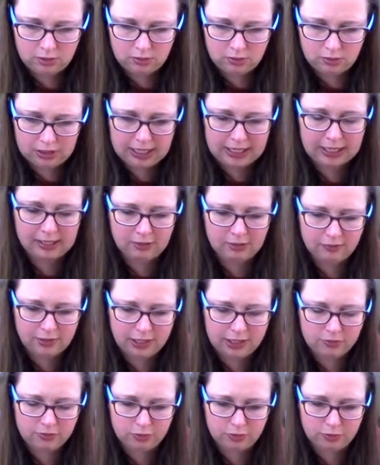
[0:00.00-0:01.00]
taking
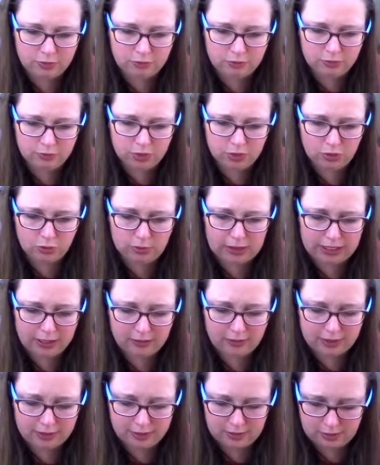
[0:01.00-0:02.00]
advice from Sue
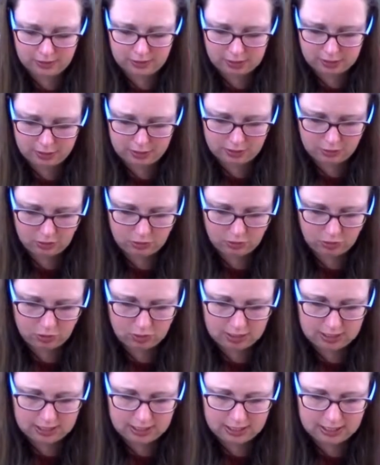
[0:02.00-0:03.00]
Blacker, I'd
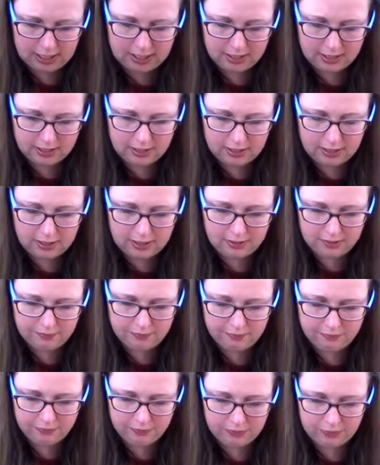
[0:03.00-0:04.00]
try
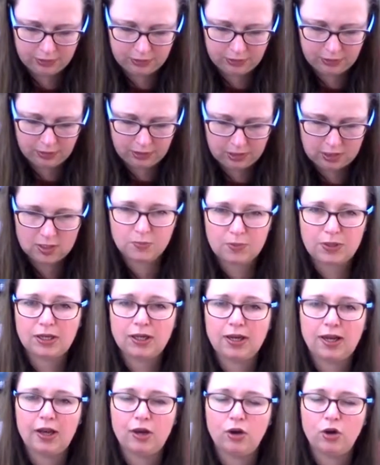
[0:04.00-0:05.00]

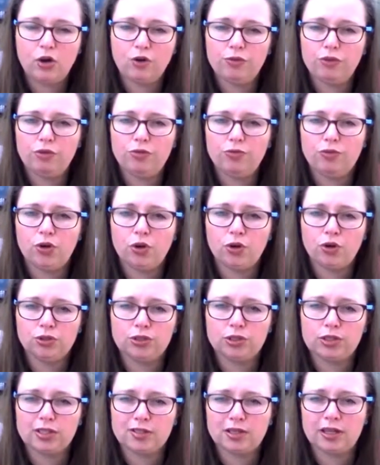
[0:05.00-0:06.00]
spinning it over the fold,
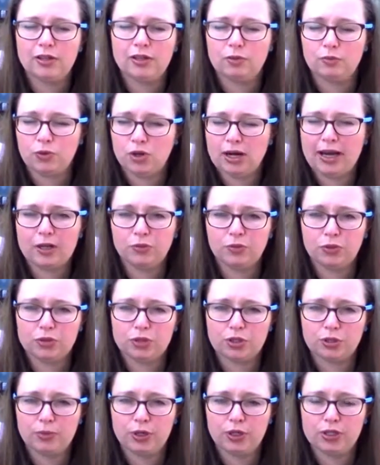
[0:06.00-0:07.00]
because what I had was
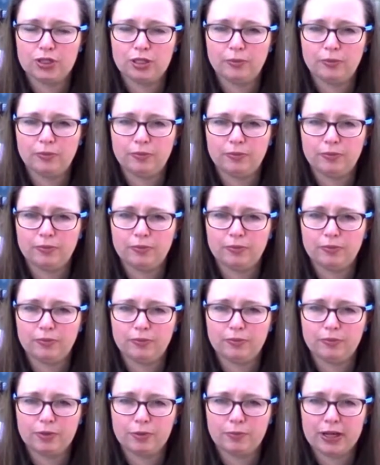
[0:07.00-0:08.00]
commercially
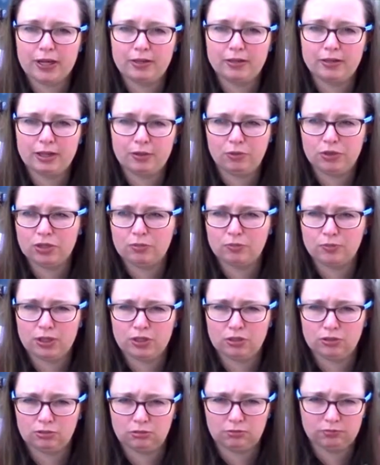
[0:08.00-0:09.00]
prepared. It was
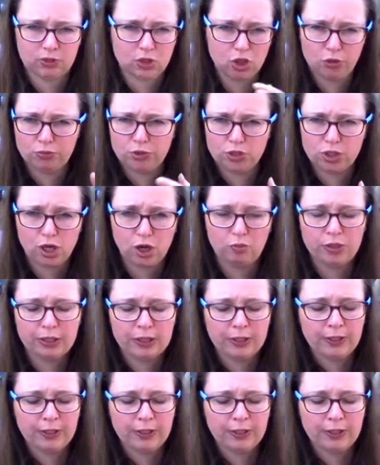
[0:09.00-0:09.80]
commercial comb top,